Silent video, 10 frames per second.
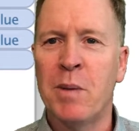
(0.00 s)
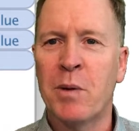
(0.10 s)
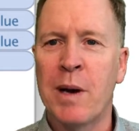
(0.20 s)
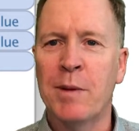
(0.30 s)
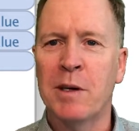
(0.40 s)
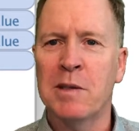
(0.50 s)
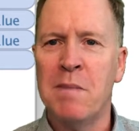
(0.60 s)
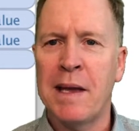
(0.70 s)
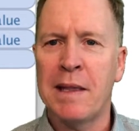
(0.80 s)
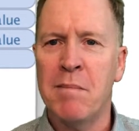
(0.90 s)
parameters,
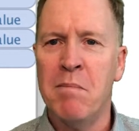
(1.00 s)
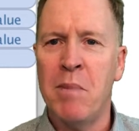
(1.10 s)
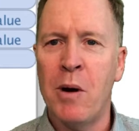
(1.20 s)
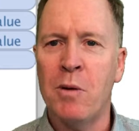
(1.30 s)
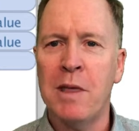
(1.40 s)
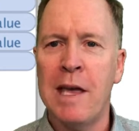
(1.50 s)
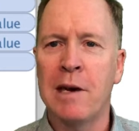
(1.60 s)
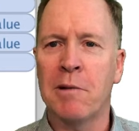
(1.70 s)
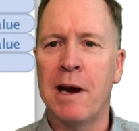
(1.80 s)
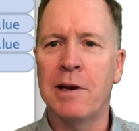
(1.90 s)
make them both
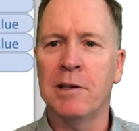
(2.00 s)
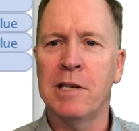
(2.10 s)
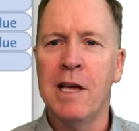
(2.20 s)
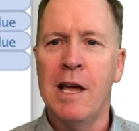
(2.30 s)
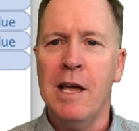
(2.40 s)
iterators.